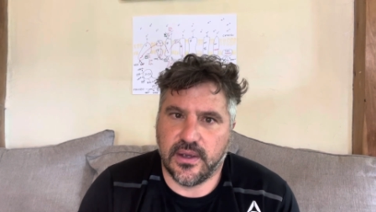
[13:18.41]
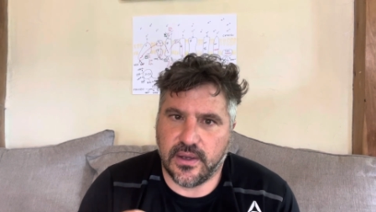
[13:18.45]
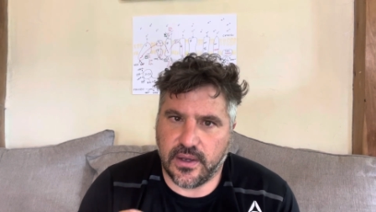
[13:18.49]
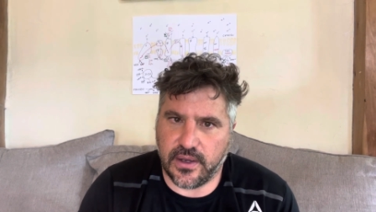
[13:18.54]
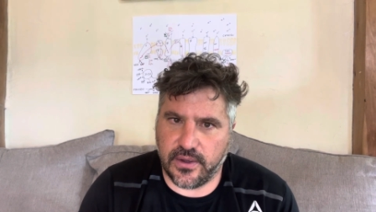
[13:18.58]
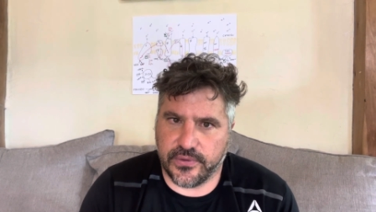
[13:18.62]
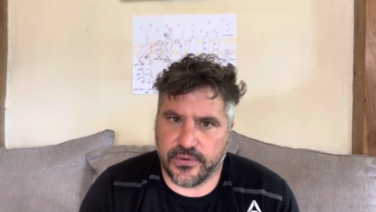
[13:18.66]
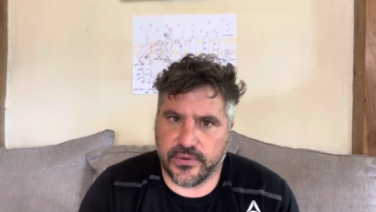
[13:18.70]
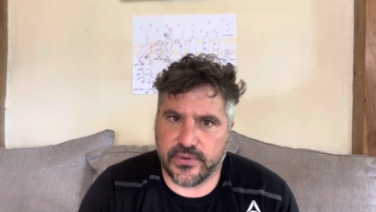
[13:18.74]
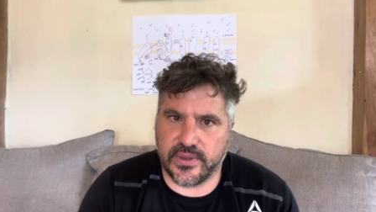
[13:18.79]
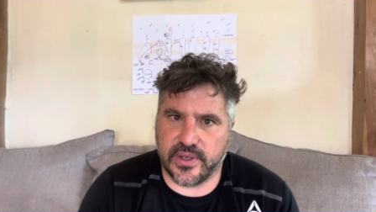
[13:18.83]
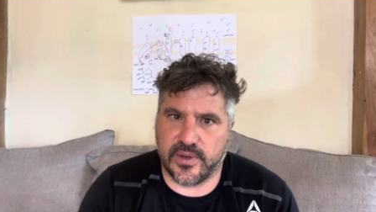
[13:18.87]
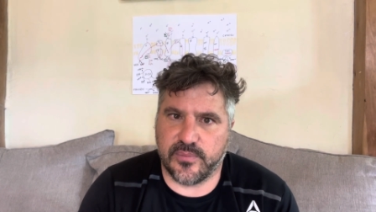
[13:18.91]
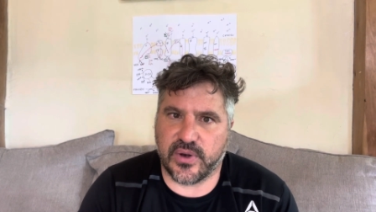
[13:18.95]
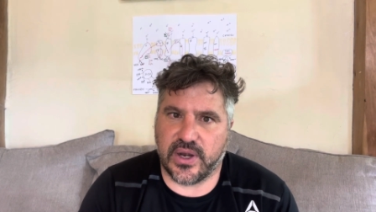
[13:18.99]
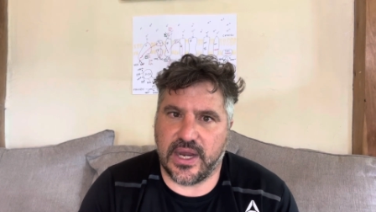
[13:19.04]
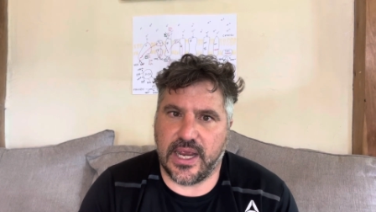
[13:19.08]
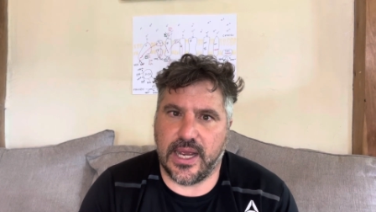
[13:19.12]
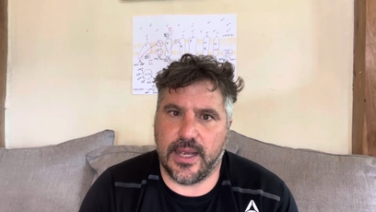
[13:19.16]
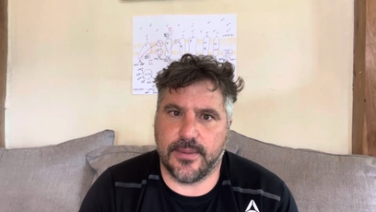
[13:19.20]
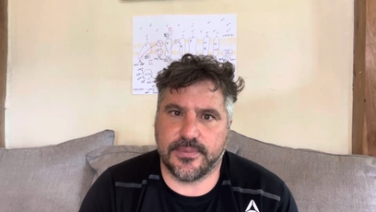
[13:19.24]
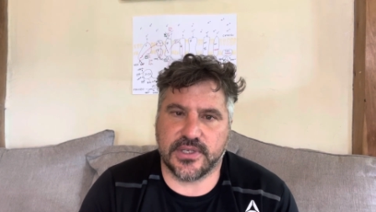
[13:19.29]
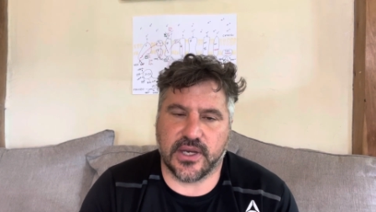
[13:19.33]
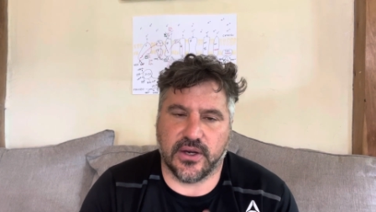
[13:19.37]
other than
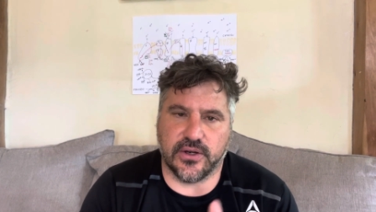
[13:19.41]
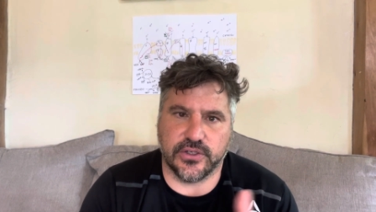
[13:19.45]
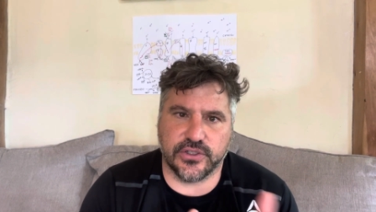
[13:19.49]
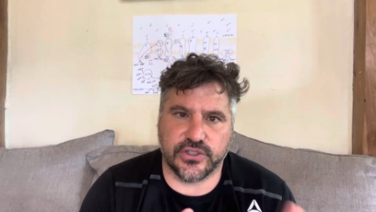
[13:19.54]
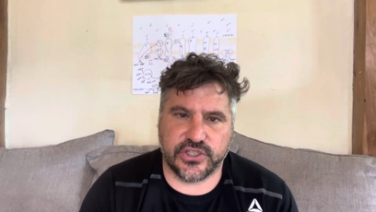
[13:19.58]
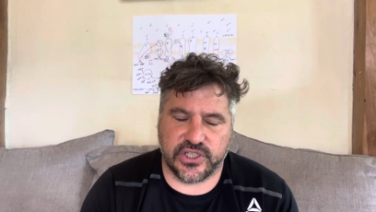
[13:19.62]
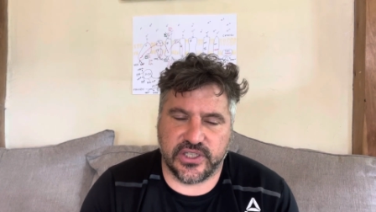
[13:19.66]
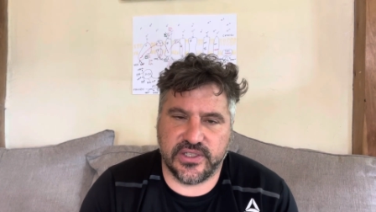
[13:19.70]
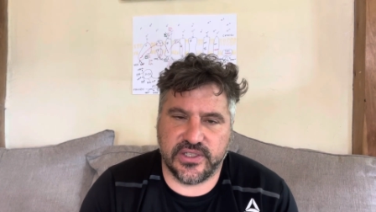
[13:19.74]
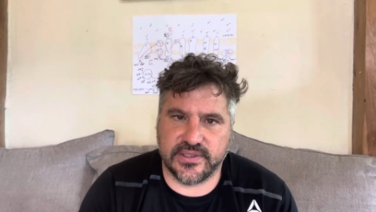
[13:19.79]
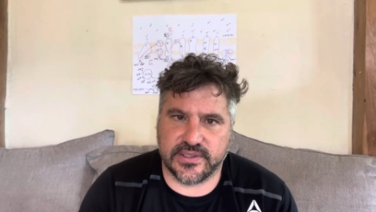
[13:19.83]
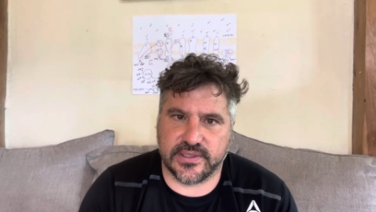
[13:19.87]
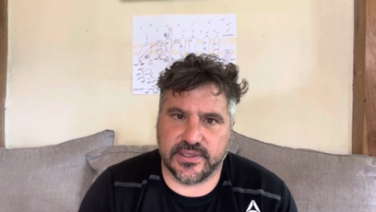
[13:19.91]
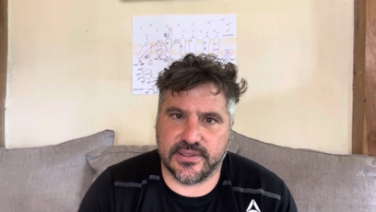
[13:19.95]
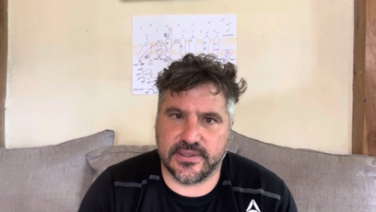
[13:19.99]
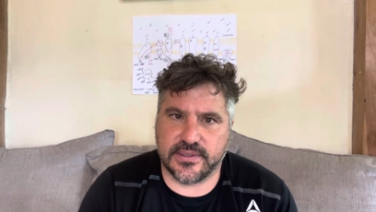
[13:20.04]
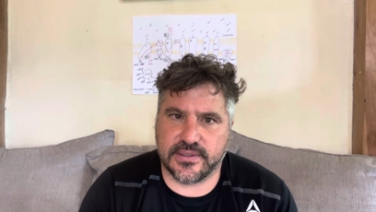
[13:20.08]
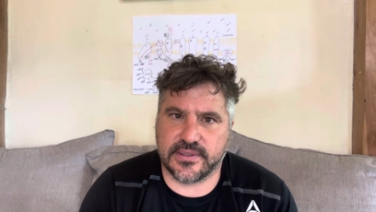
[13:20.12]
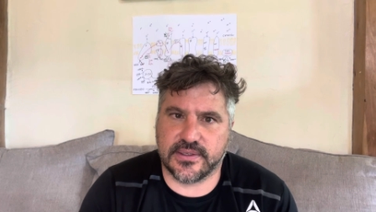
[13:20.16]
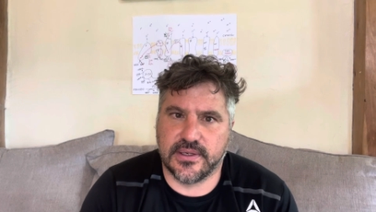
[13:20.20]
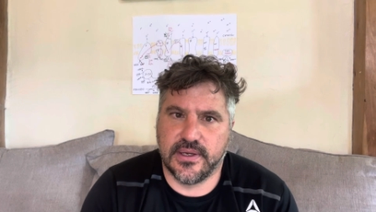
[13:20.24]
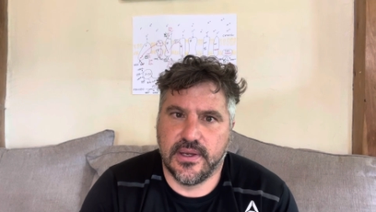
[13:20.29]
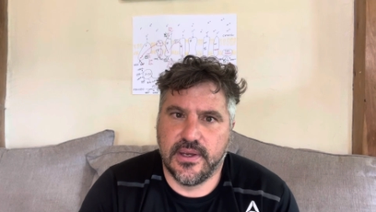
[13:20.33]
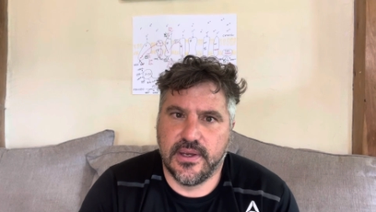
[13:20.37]
perhaps hard
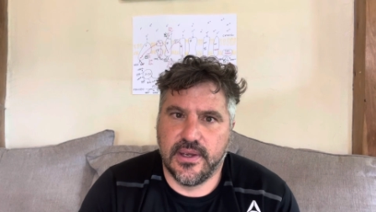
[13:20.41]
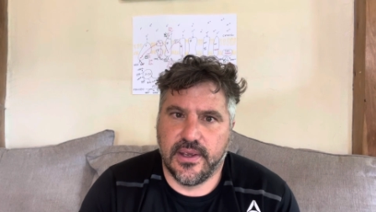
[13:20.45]
cheeses